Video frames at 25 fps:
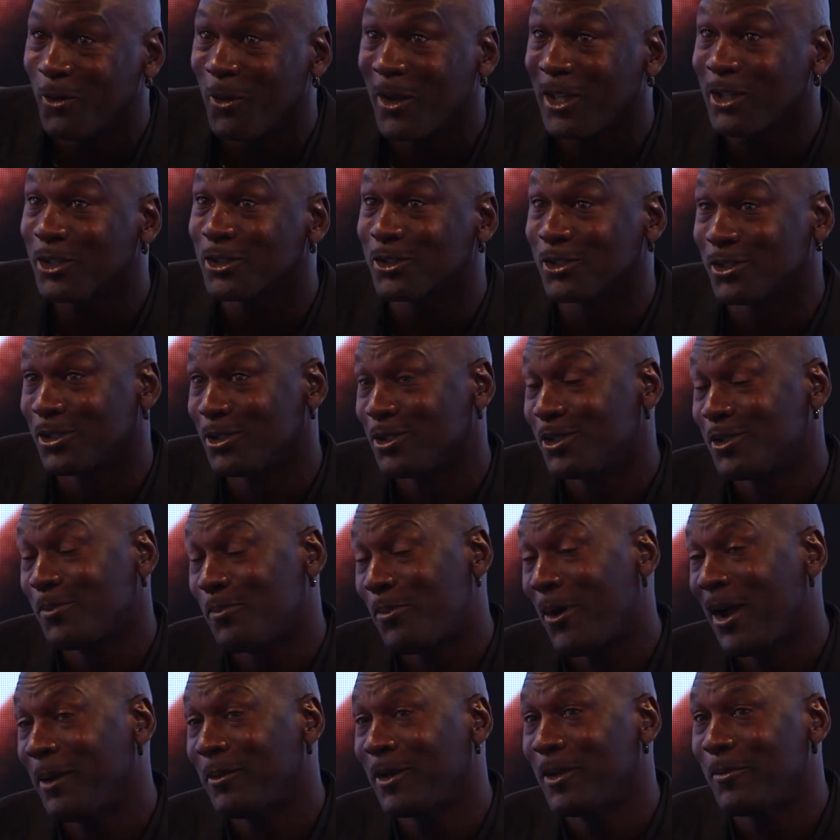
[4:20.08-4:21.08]
It's
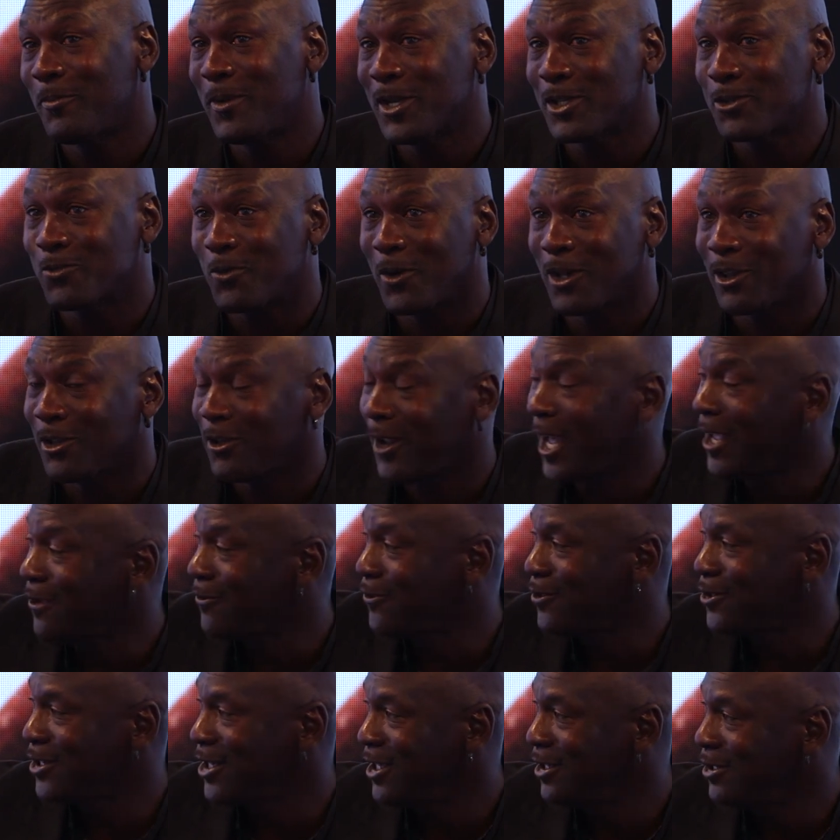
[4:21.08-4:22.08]
probably the best weather I've
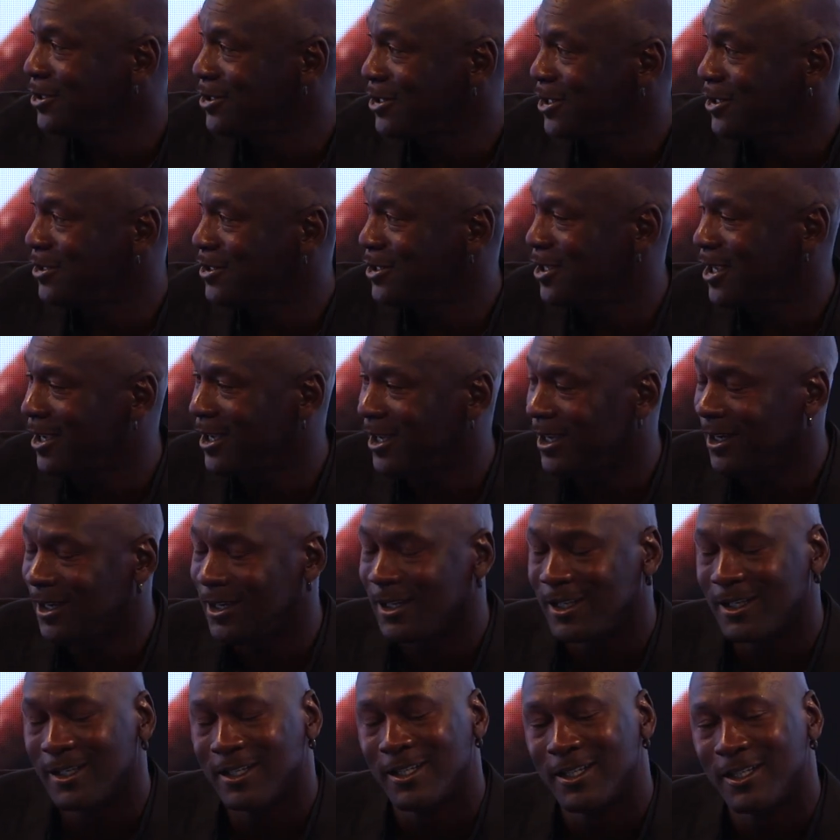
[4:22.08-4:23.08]
seen since
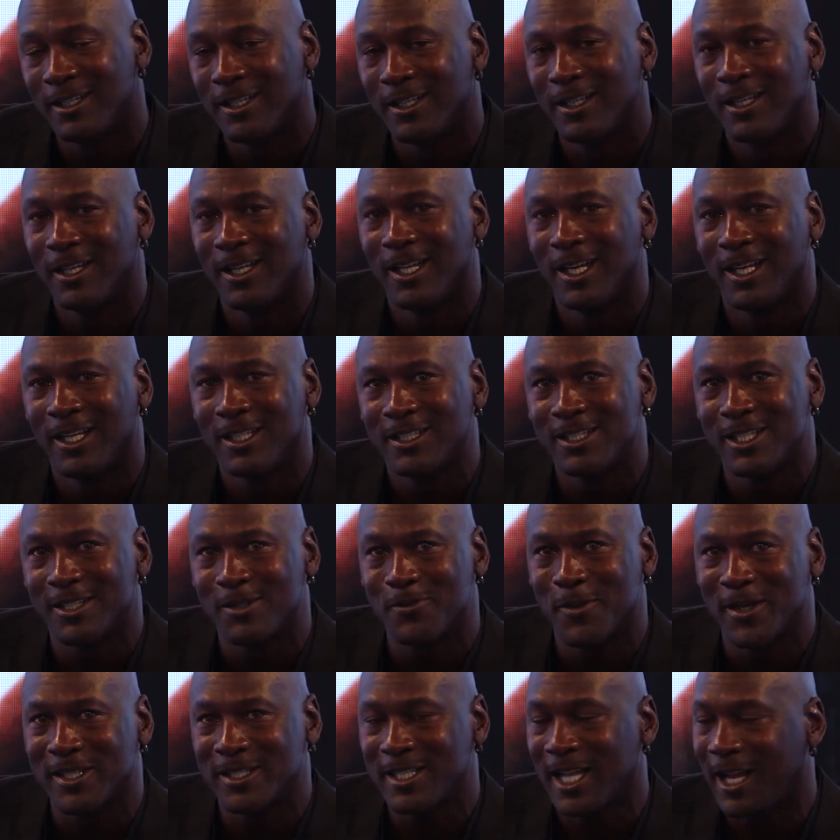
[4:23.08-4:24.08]

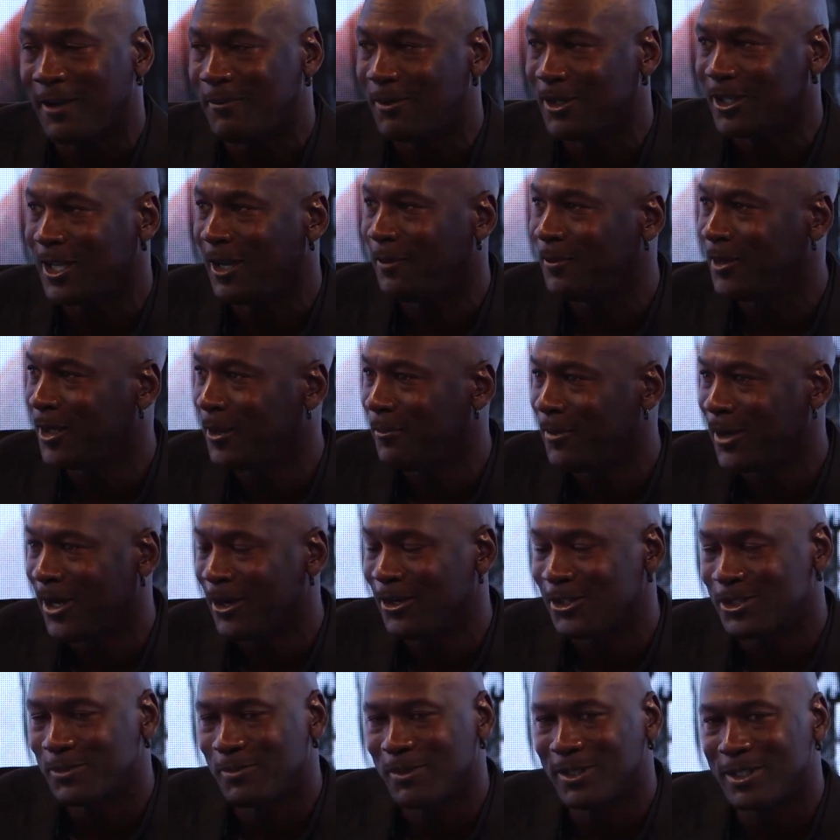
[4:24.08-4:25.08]
my time of coming to
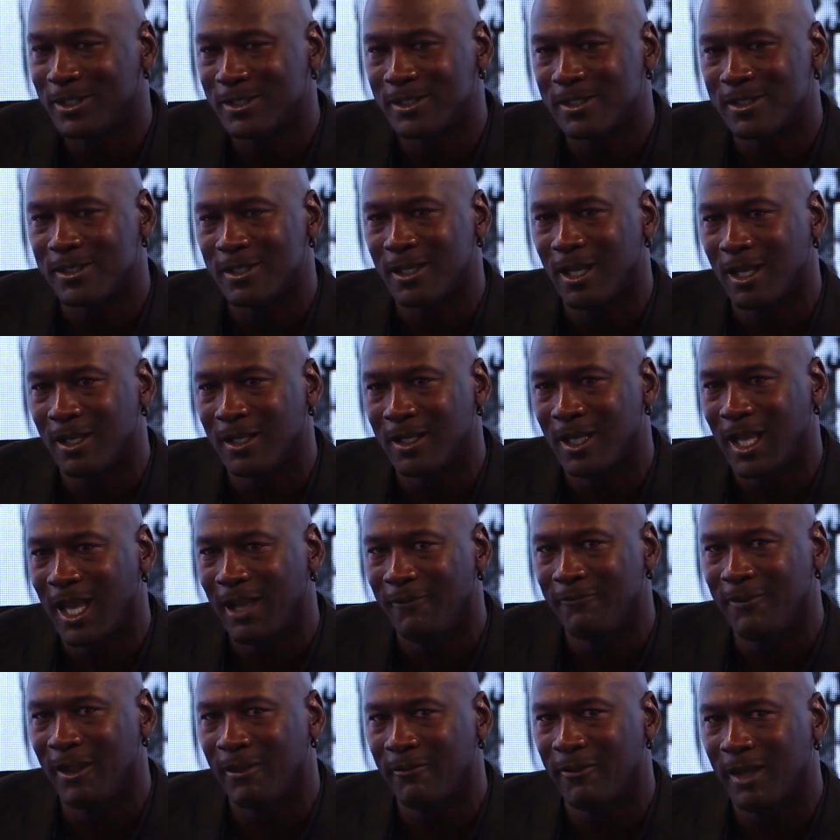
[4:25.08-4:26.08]
Paris, but
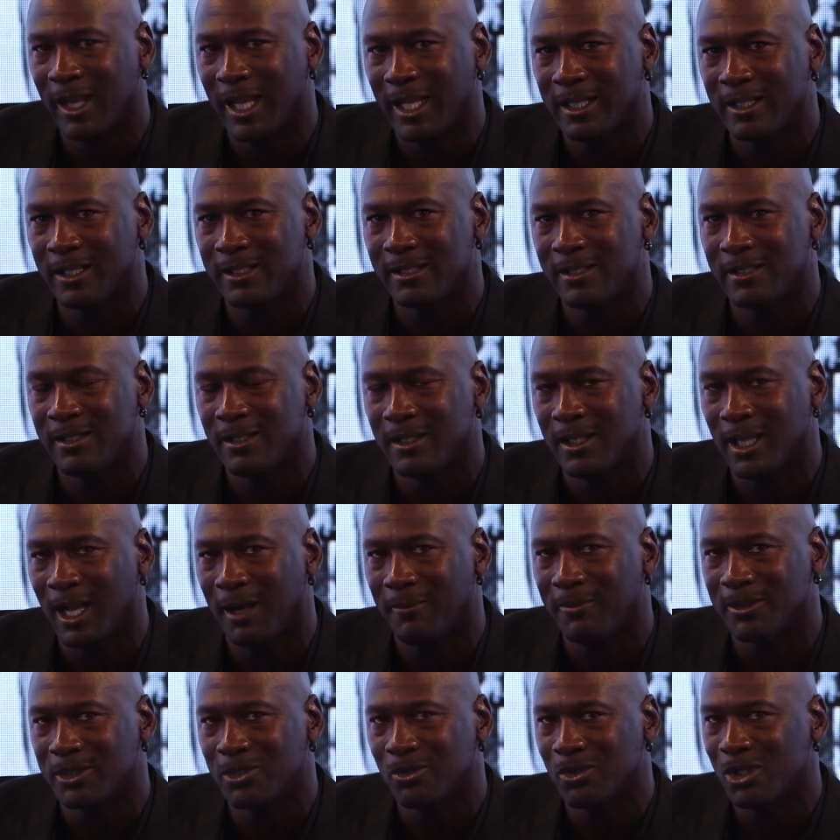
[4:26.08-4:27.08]
I've never had the
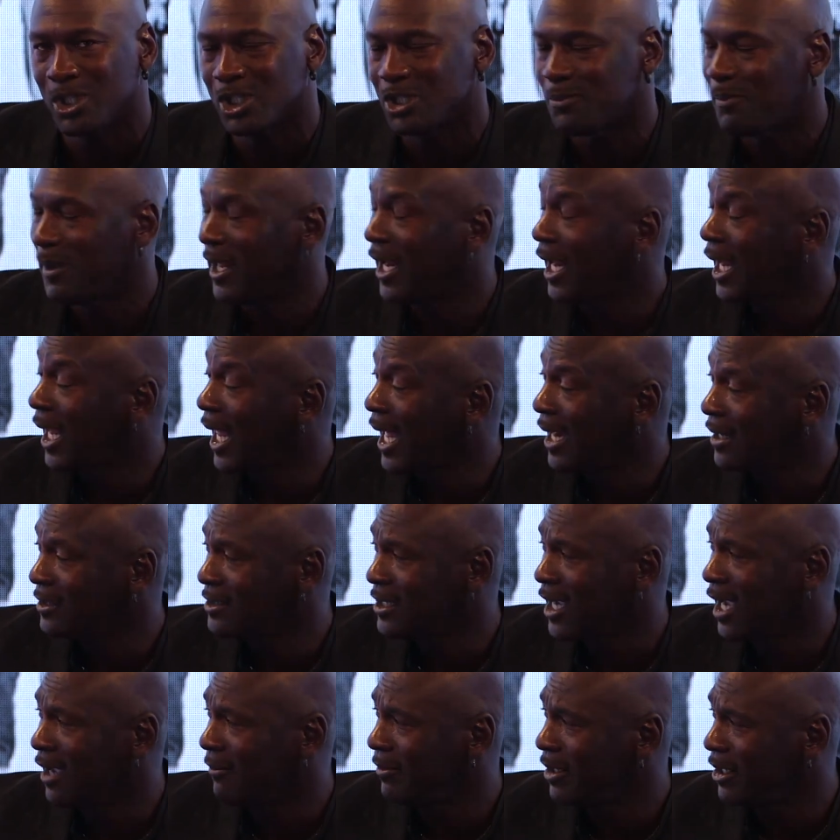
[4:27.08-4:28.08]
opportunity to spend a lot of
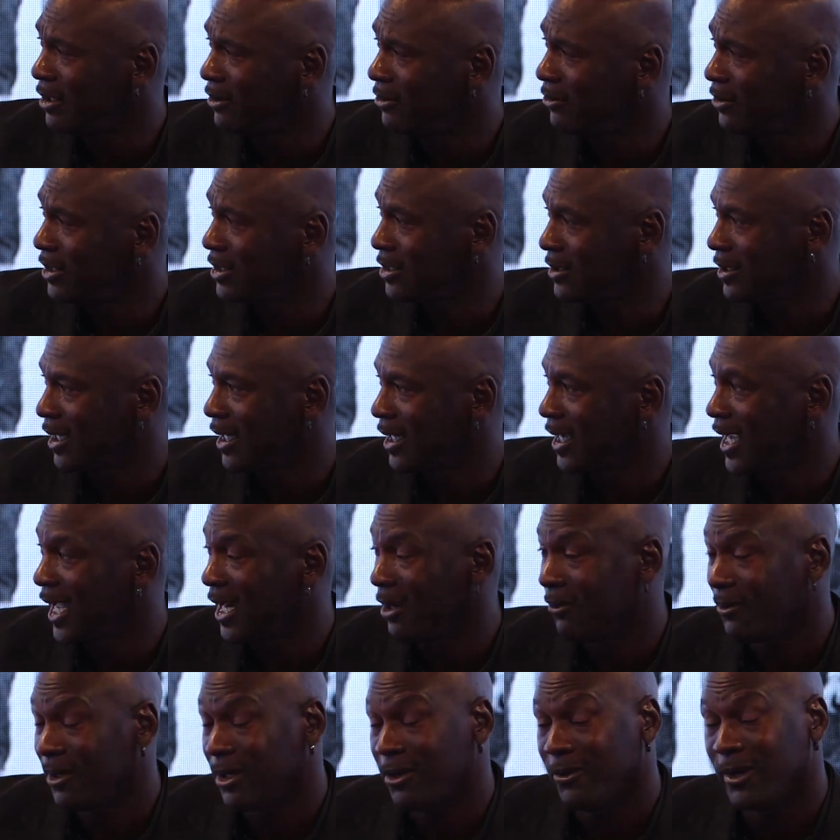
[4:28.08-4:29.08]
time here, which I kind
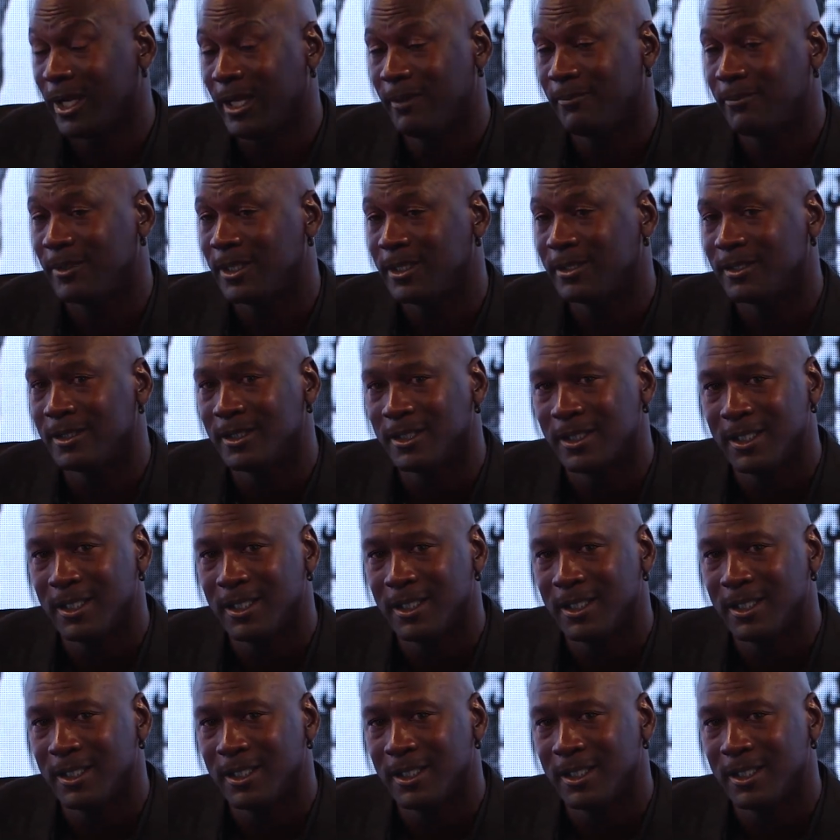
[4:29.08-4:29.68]
of regret, but